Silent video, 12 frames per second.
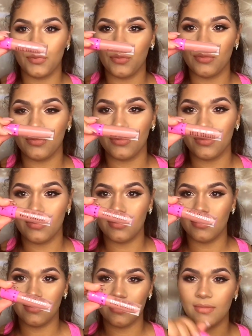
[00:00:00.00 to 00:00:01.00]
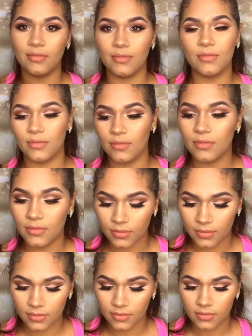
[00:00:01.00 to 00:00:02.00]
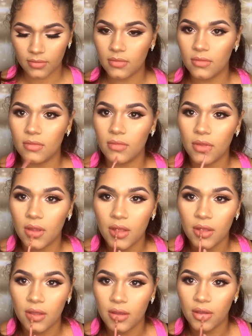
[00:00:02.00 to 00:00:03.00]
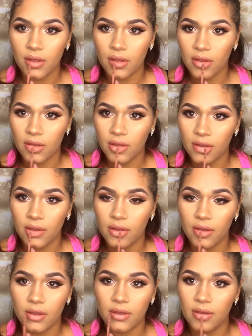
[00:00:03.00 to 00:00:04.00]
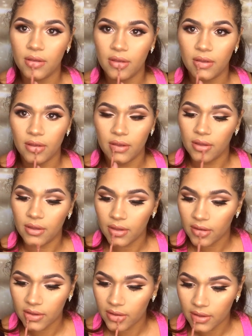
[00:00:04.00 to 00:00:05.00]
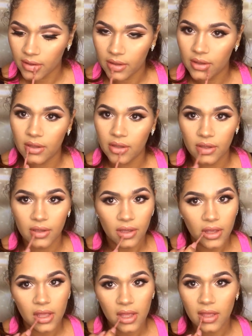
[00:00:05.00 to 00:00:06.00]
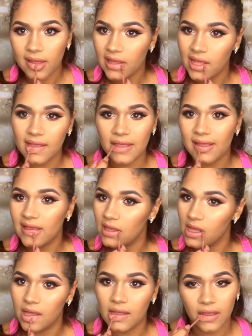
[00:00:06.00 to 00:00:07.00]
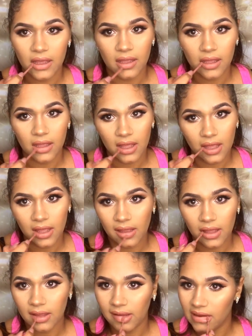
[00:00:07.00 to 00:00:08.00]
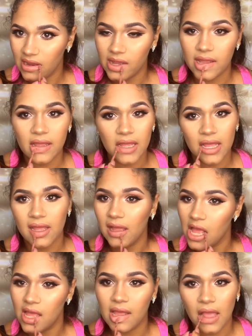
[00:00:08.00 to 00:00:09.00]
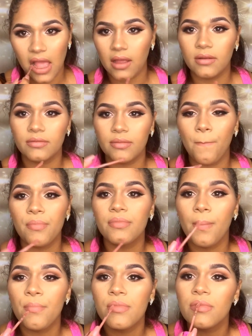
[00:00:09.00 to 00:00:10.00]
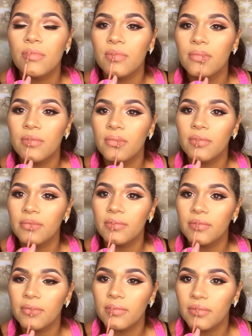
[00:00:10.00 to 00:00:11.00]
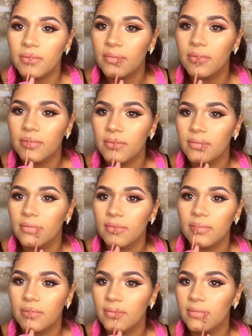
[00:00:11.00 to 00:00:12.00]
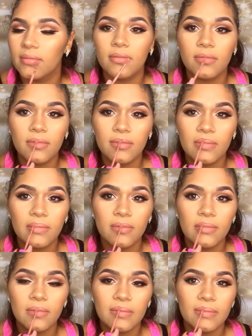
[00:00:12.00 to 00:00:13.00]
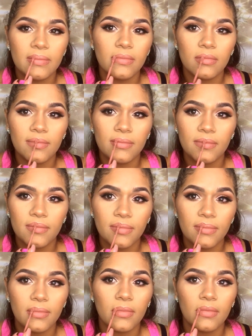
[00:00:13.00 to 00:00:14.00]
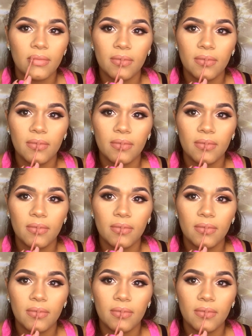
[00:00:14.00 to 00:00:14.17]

liner. And then I went in with my favorite liquid lipstick of all time. I'm in love with this liquid lipstick. It is the Jeffree Star Cosmetics